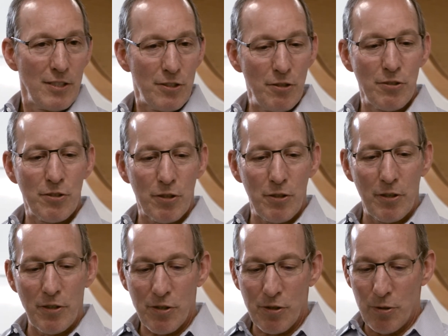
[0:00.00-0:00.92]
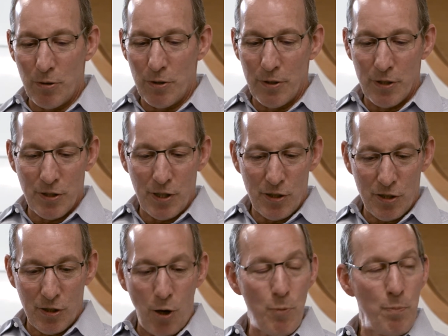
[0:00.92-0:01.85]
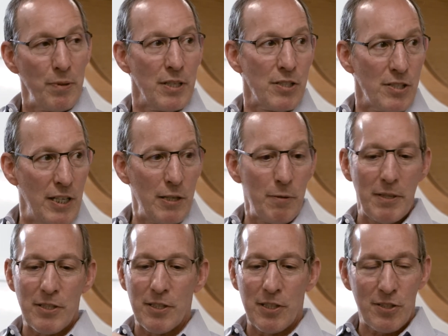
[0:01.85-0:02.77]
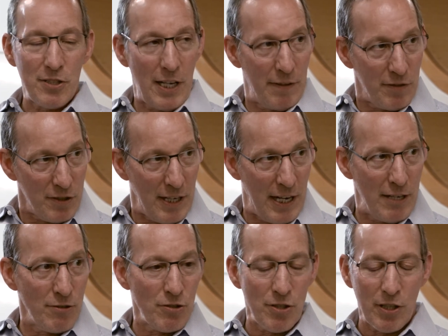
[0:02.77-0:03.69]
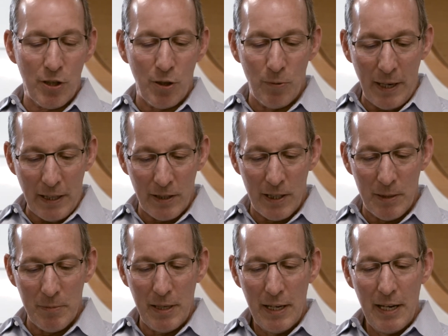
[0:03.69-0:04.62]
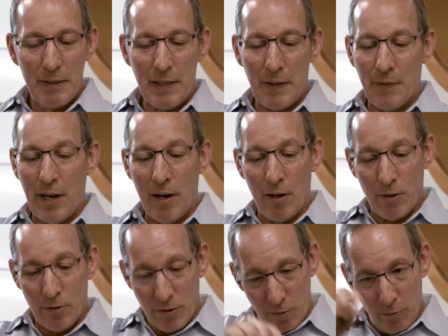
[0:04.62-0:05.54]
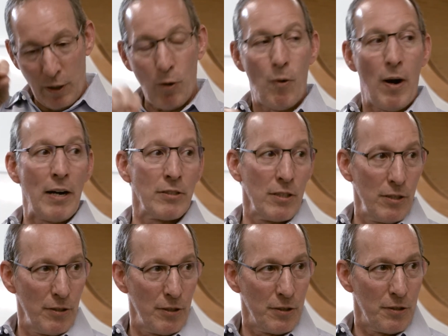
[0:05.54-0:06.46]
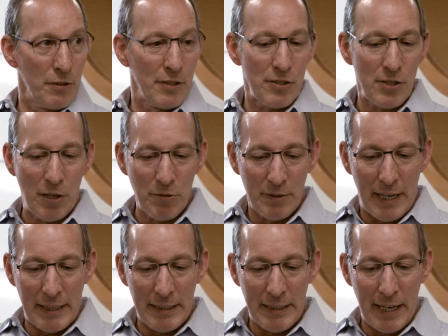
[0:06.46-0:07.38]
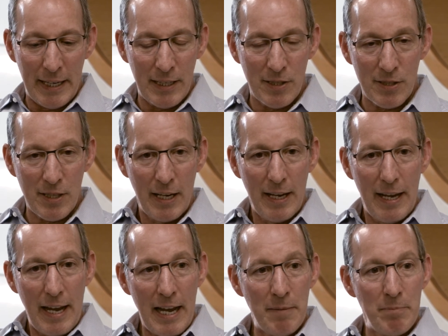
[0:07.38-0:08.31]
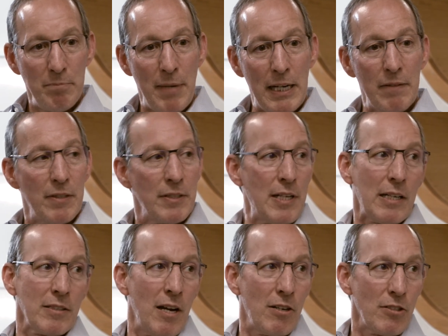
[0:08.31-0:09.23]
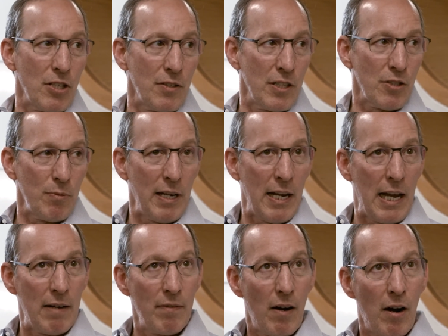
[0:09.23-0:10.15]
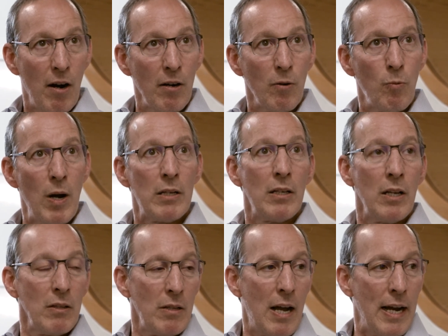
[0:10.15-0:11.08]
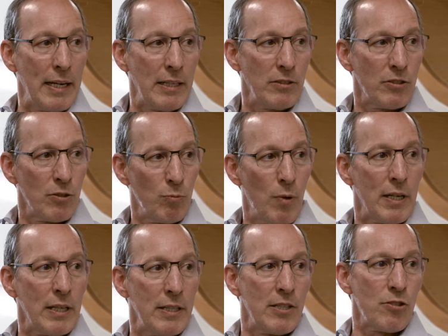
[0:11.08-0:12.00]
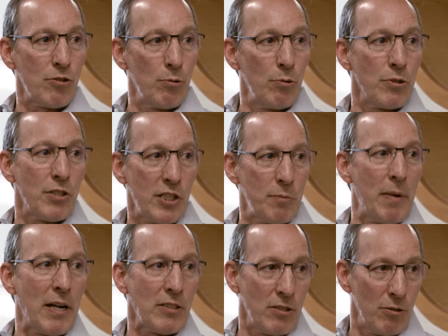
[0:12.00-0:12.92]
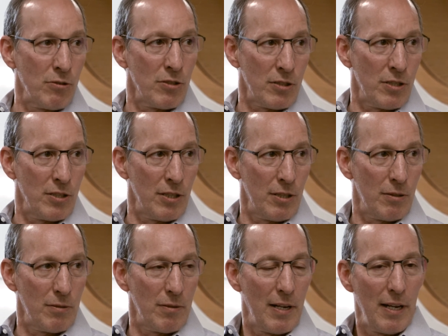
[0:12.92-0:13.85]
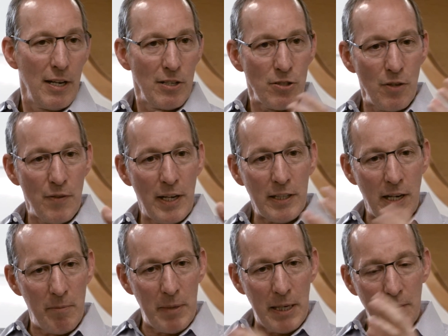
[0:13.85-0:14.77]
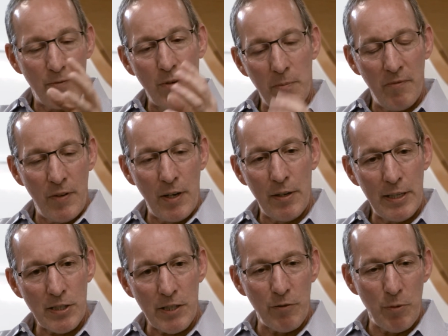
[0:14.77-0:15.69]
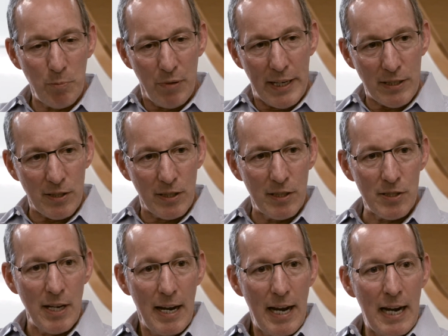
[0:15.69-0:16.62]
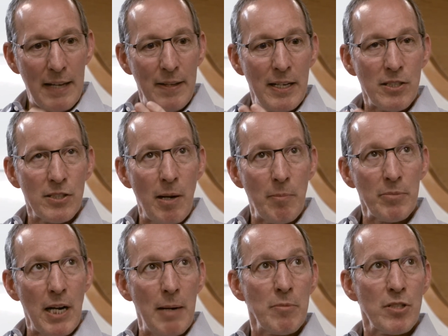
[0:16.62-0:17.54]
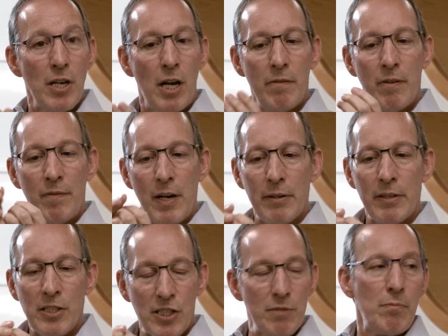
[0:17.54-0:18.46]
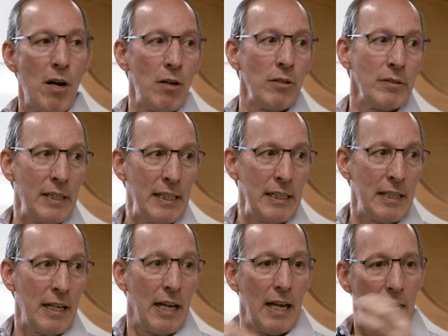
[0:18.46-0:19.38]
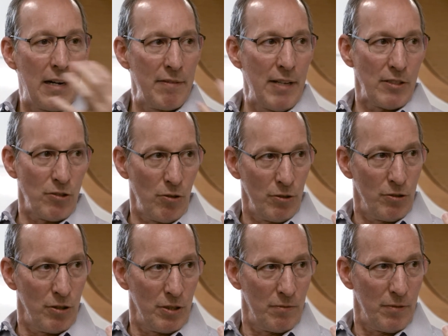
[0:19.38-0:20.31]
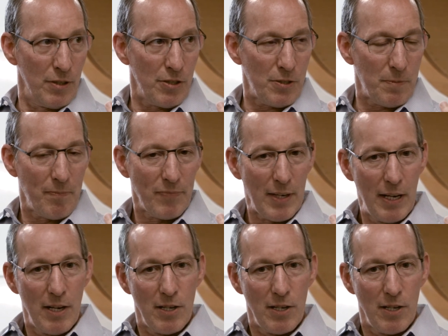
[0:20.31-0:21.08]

Students are going to school, there's a scope and a sequence and a set of standards and curriculum that they are required to learn during this 180 days. And many of the technology things we have aren't well aligned to what it is schools expect students to do. So they come at it from various different places, and they sometimes solve a very small need out of that total universe.